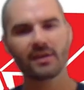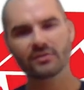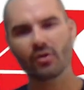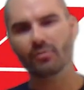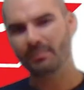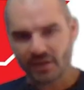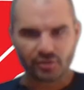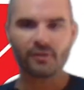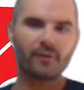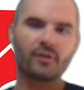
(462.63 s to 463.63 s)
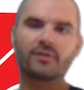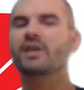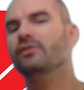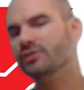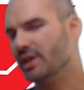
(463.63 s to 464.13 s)
So make sure you follow the
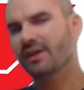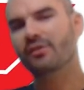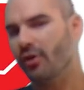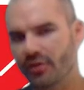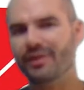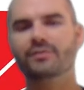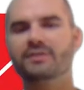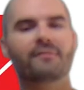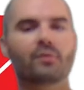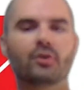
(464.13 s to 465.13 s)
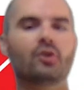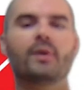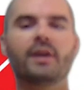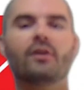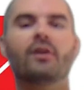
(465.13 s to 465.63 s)
channel and check out all the other stuff that we're
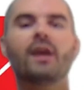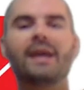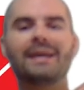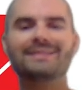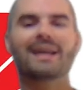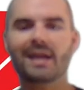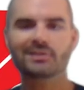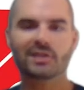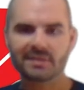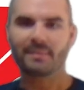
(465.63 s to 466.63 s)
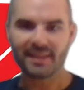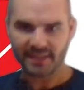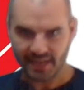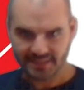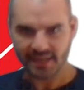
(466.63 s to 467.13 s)
doing here. It's not just about
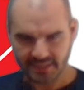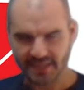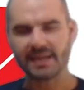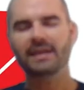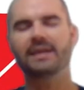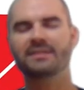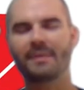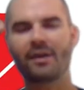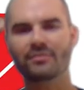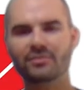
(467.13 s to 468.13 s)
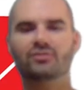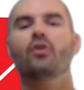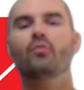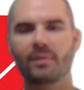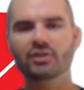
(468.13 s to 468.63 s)
the SAT, it's about
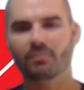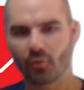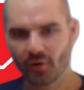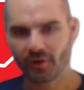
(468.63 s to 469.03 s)
so much more.